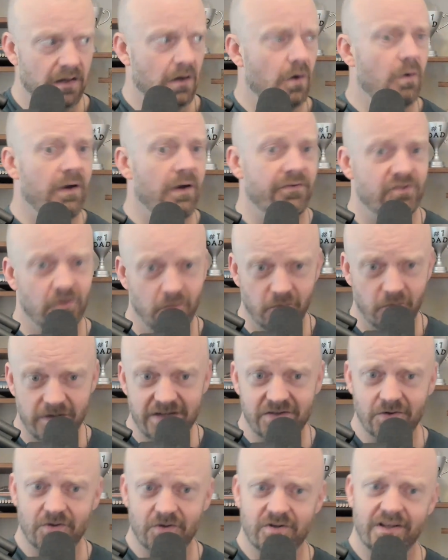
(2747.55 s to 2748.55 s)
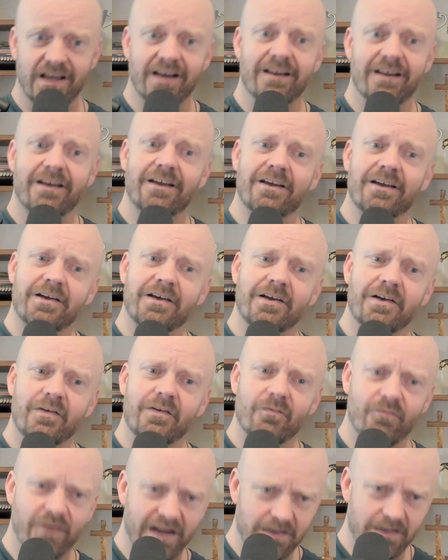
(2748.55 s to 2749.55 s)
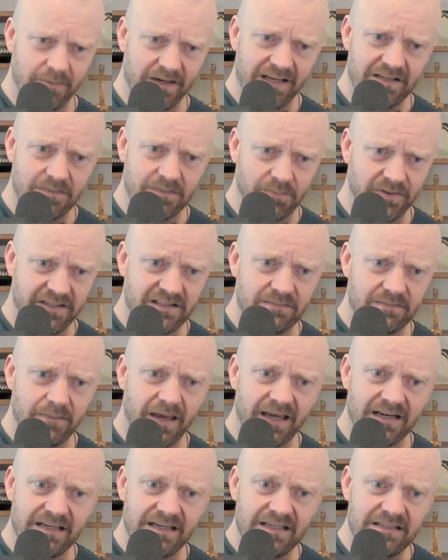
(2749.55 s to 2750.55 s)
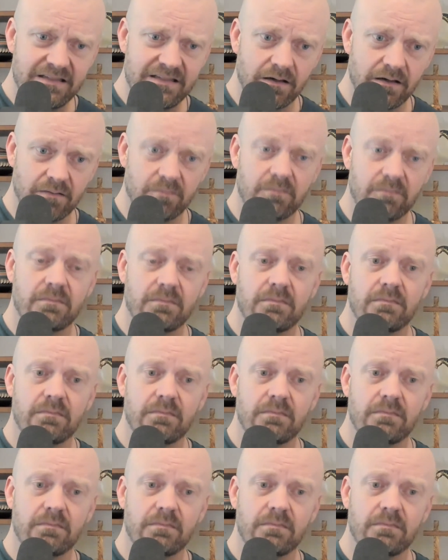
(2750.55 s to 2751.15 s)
Oh, I've shown research that vitamin A depletes magnesium.